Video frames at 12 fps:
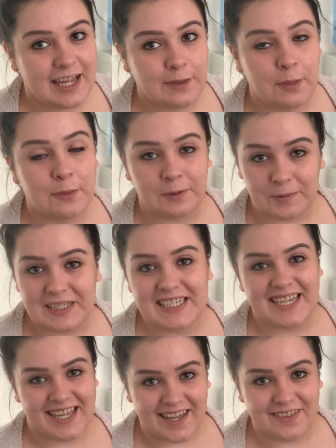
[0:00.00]
and threw it
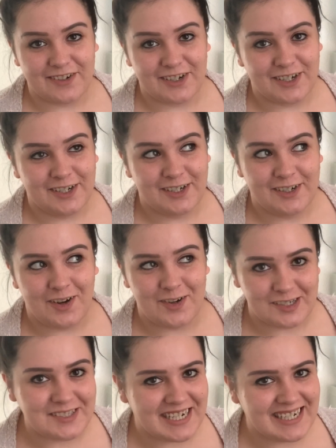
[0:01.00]
together
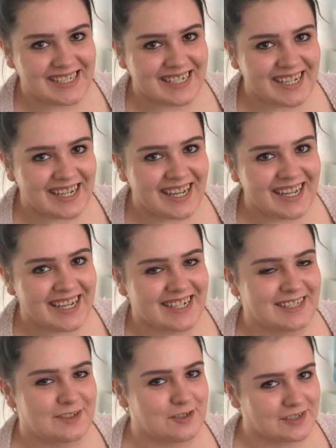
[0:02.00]
all day today, and
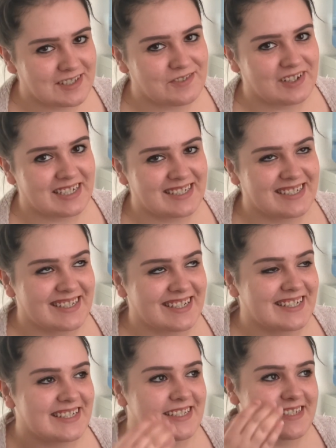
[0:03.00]
I just finished
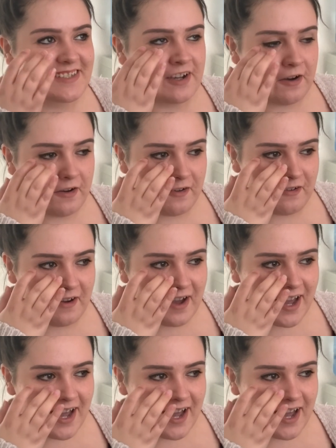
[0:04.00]
it. So